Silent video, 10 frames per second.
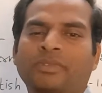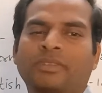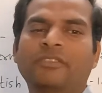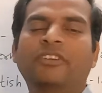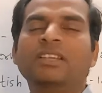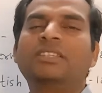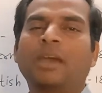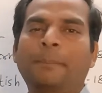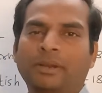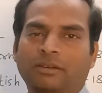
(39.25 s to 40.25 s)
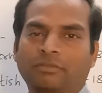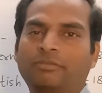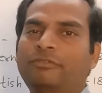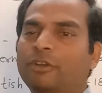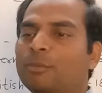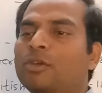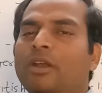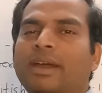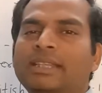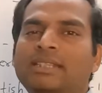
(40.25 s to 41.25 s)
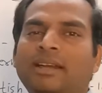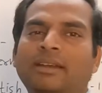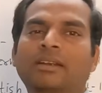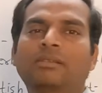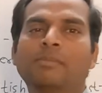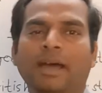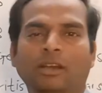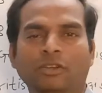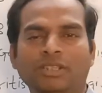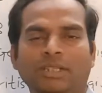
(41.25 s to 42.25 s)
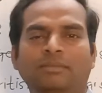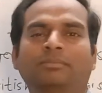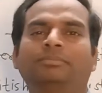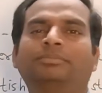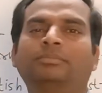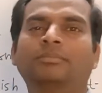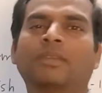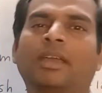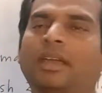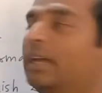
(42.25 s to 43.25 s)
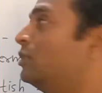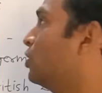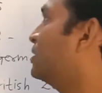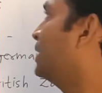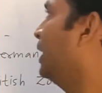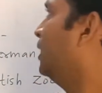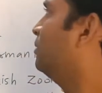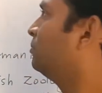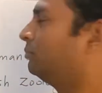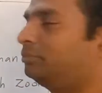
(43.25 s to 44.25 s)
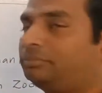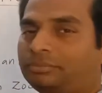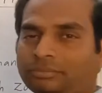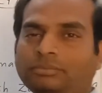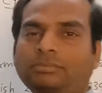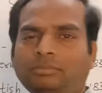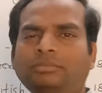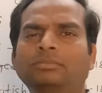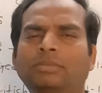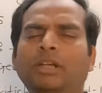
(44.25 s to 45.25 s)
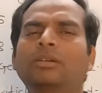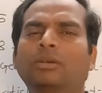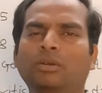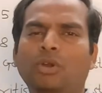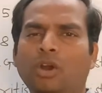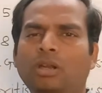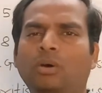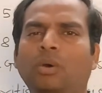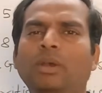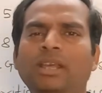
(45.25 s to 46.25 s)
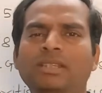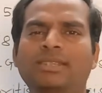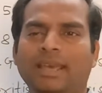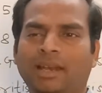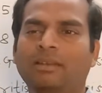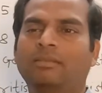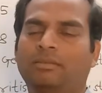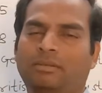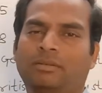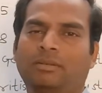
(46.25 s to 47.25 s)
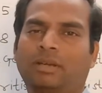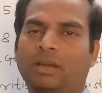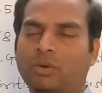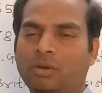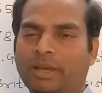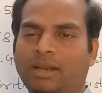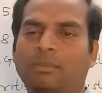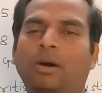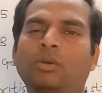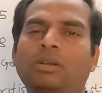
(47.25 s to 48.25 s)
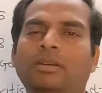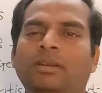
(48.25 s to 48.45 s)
the first chapter from your 9th standard biology is your cell, but not only cell I want to tell about.